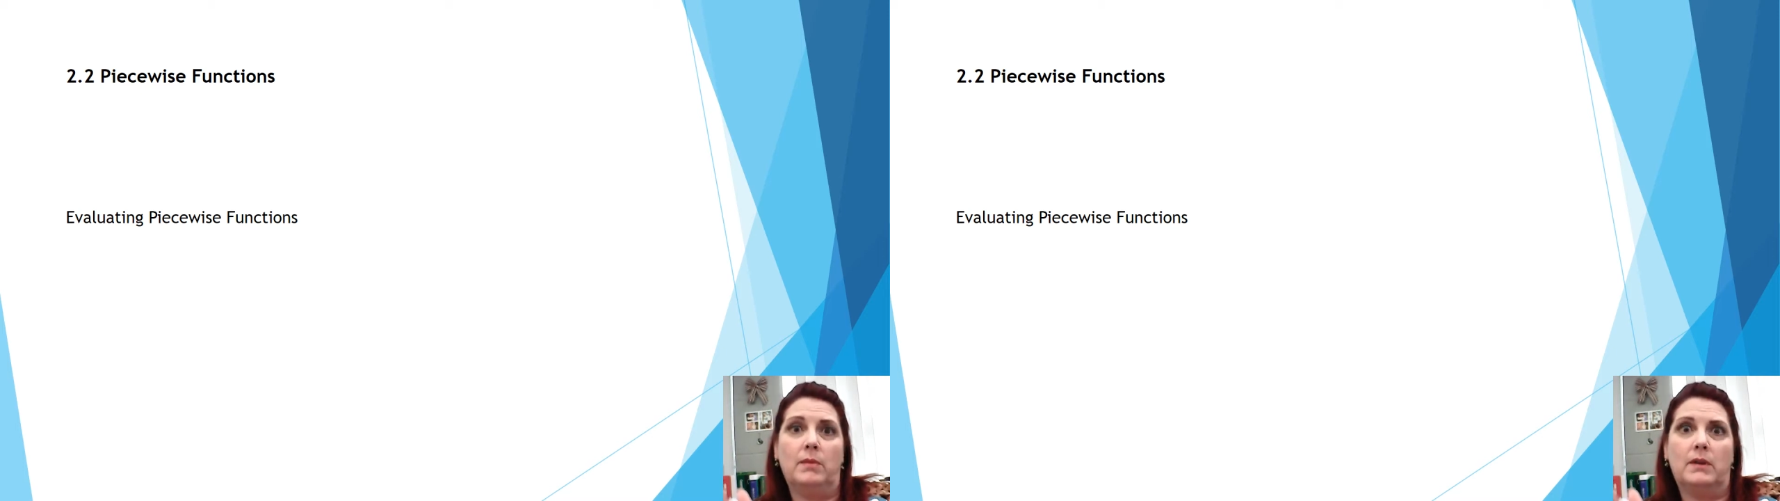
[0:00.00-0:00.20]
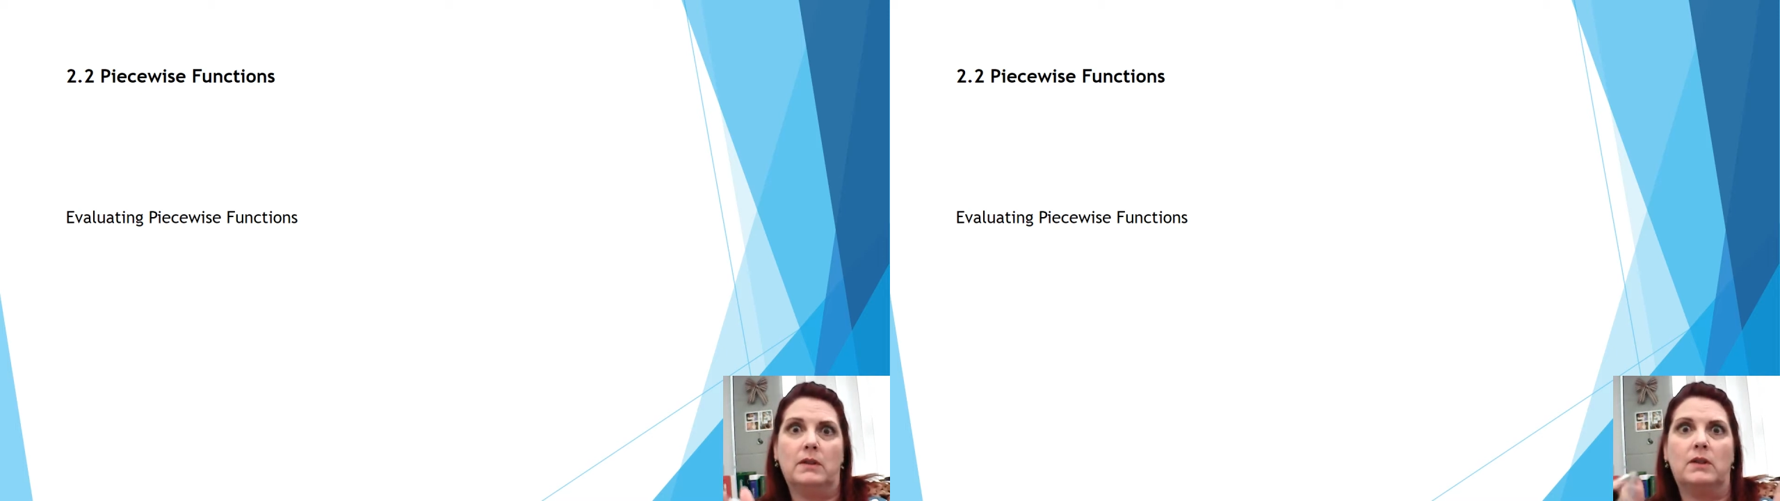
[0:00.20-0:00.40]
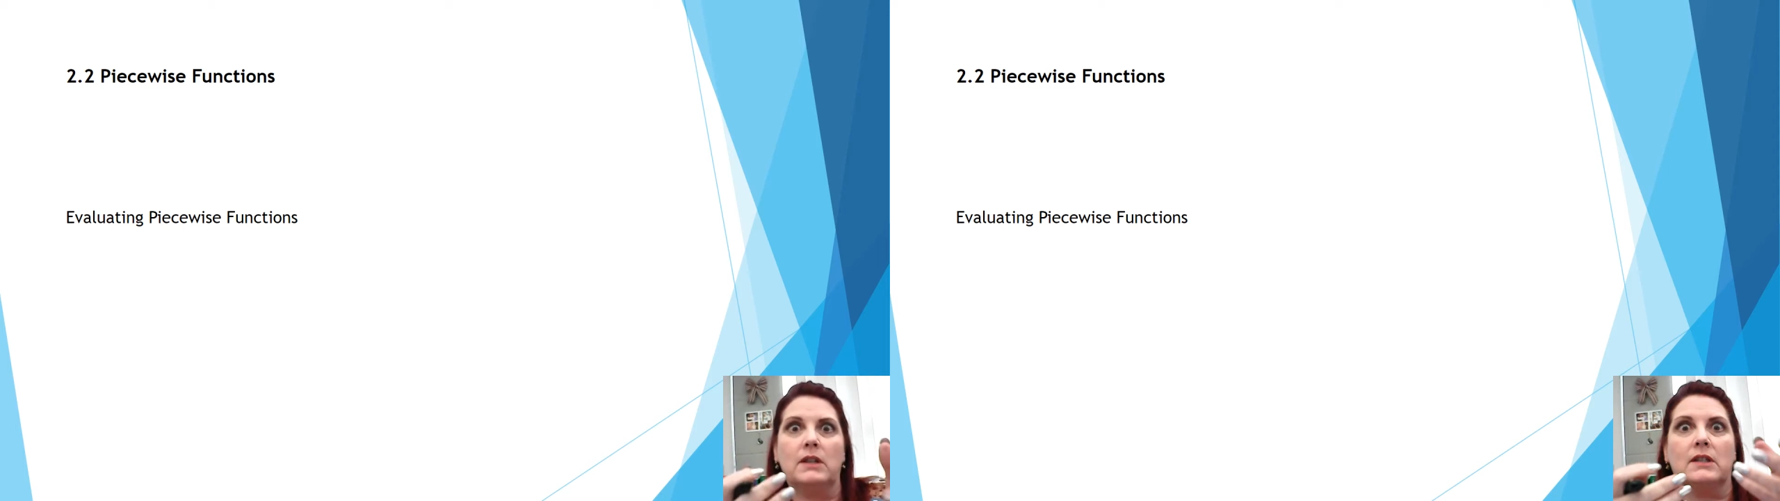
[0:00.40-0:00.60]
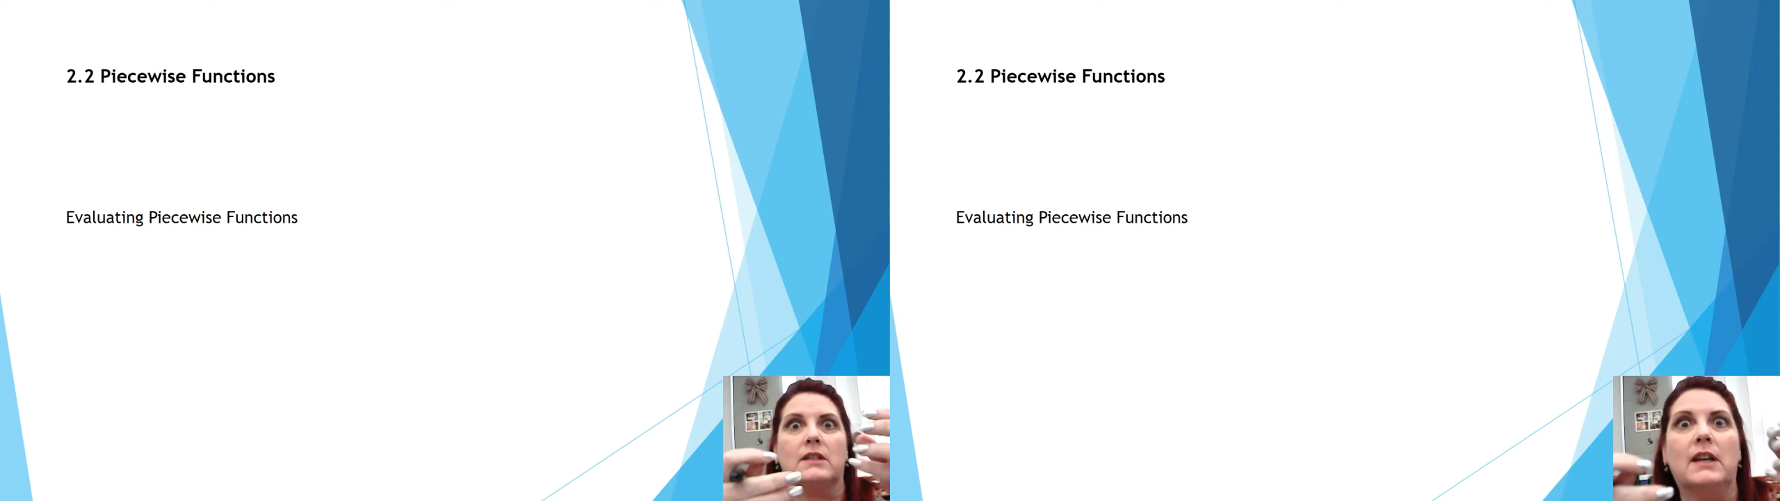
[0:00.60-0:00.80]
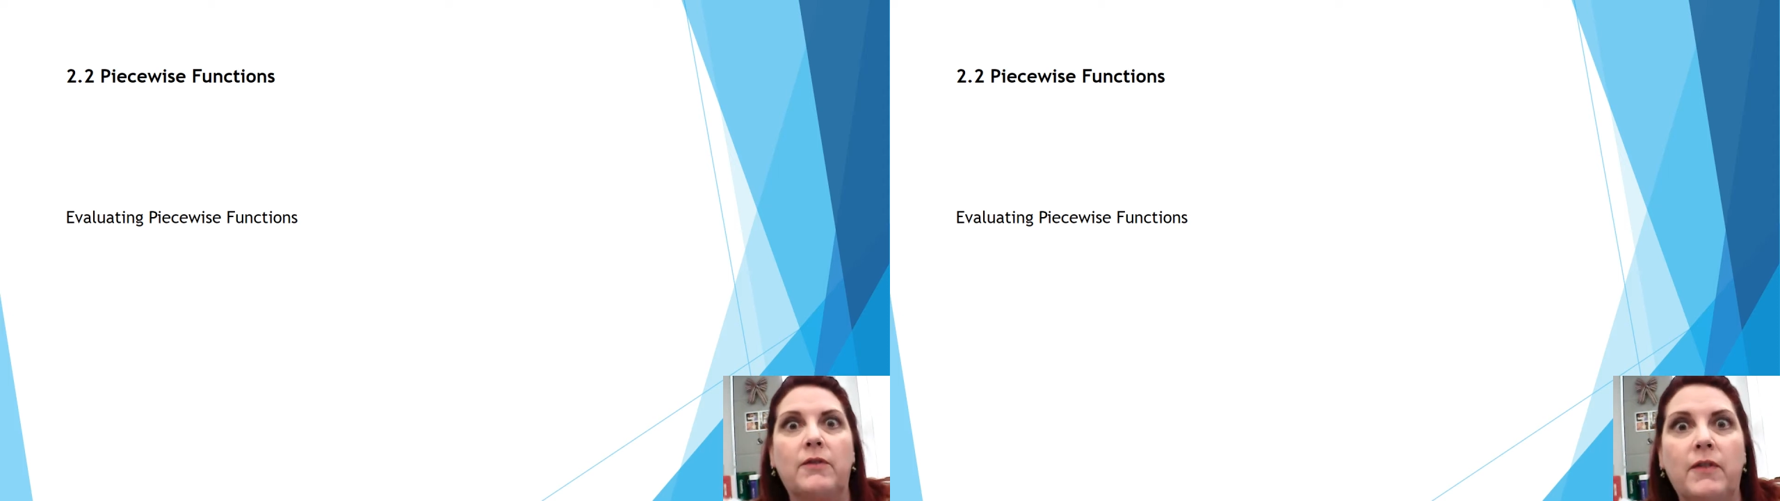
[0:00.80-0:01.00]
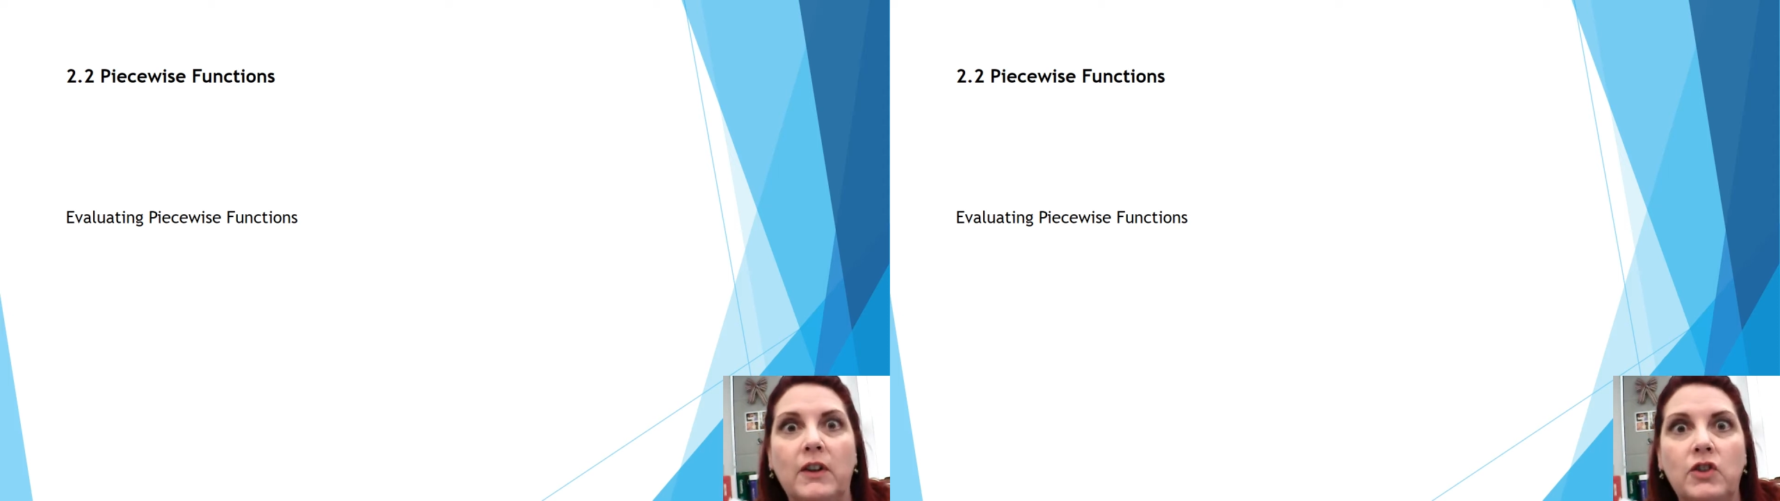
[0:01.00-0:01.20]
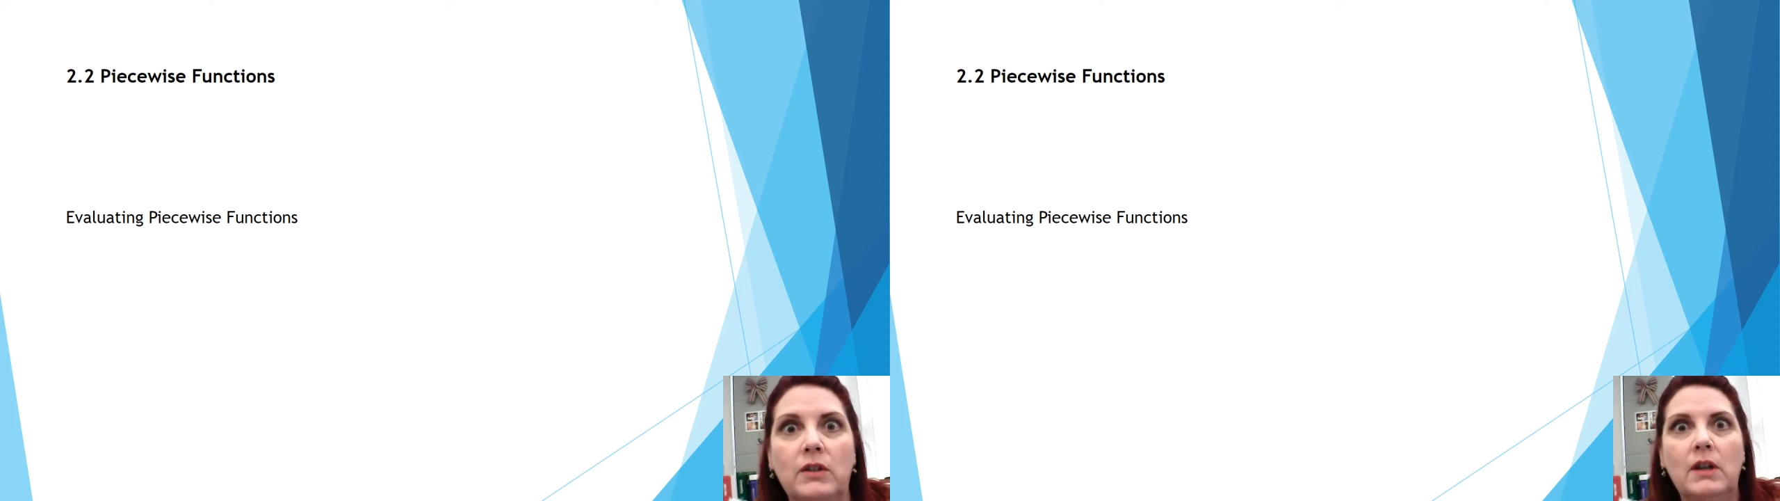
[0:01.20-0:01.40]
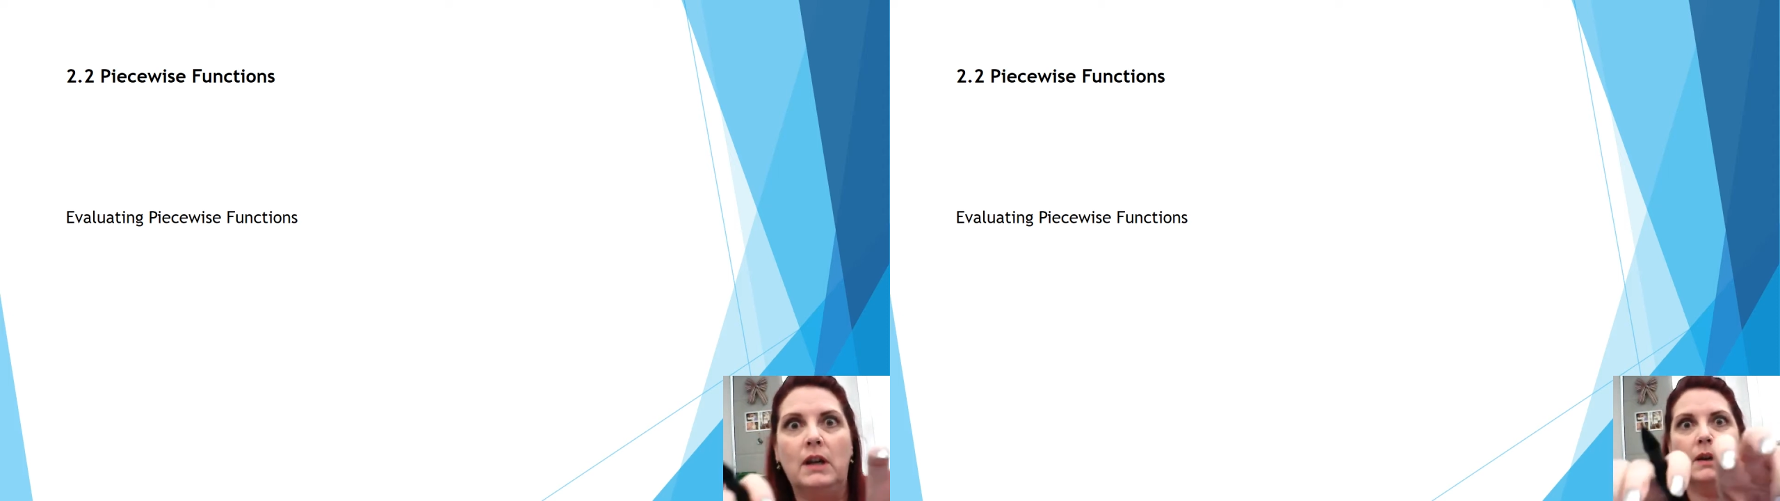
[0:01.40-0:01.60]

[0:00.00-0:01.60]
because you get to take a function